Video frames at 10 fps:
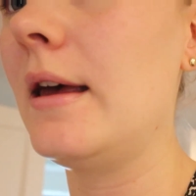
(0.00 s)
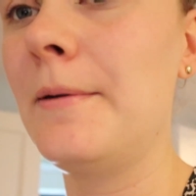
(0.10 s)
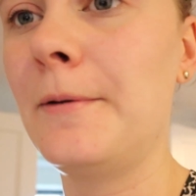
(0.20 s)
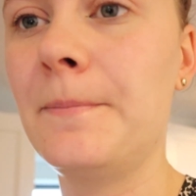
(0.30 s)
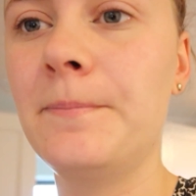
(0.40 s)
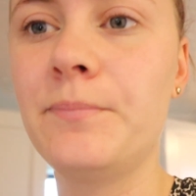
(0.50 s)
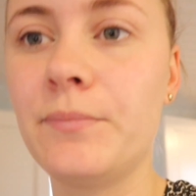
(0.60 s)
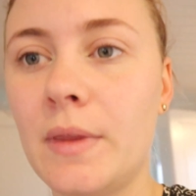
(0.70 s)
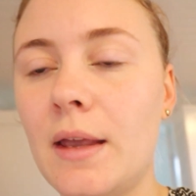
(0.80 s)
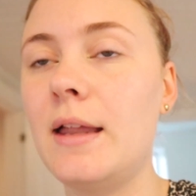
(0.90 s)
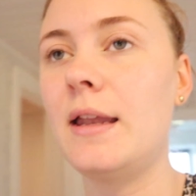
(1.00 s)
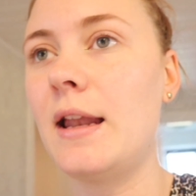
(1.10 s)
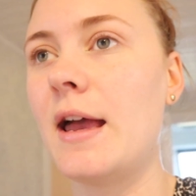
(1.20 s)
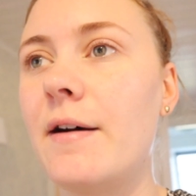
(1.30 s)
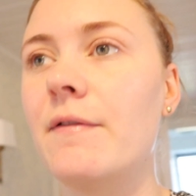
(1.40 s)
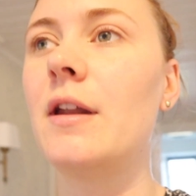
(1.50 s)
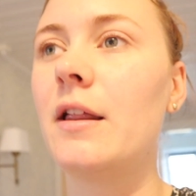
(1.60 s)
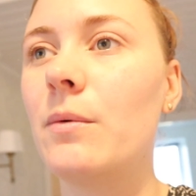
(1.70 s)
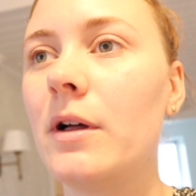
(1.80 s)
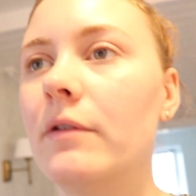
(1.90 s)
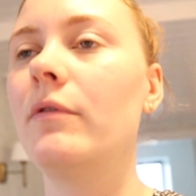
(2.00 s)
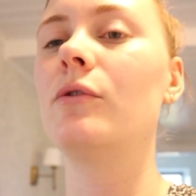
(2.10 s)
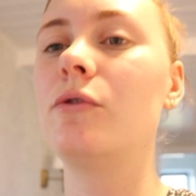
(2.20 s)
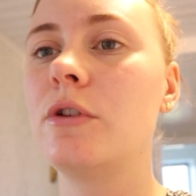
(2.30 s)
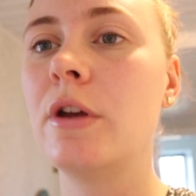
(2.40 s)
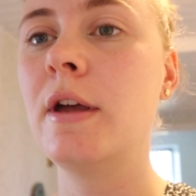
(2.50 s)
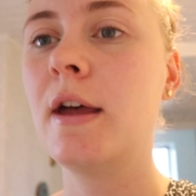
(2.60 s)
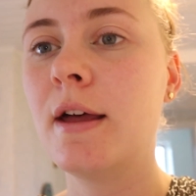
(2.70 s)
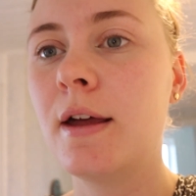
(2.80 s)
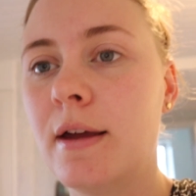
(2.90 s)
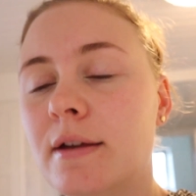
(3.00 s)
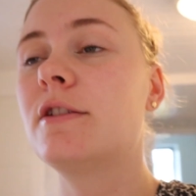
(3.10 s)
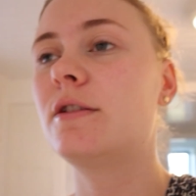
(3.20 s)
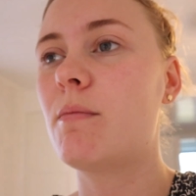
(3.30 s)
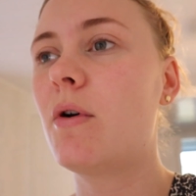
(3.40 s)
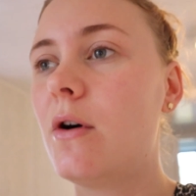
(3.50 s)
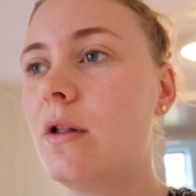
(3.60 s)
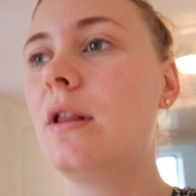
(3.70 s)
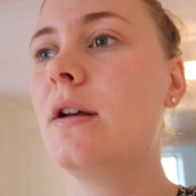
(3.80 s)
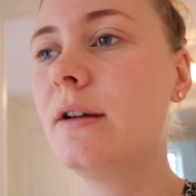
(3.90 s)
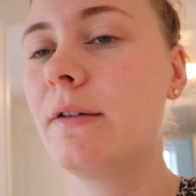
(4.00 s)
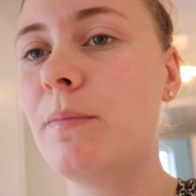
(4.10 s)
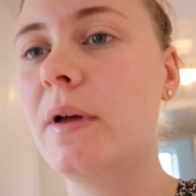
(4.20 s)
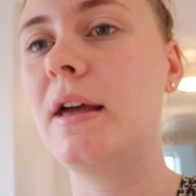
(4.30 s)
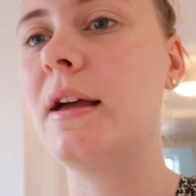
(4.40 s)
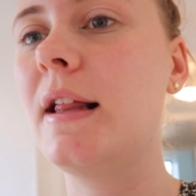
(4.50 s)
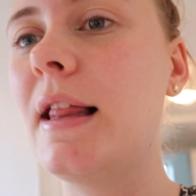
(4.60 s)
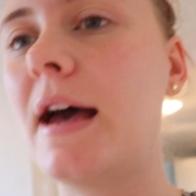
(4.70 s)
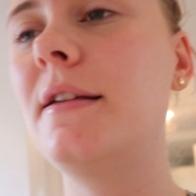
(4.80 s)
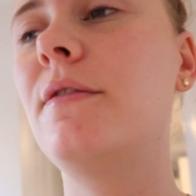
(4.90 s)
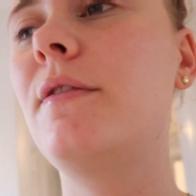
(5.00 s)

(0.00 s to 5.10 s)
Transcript: and then I have another one of those small glass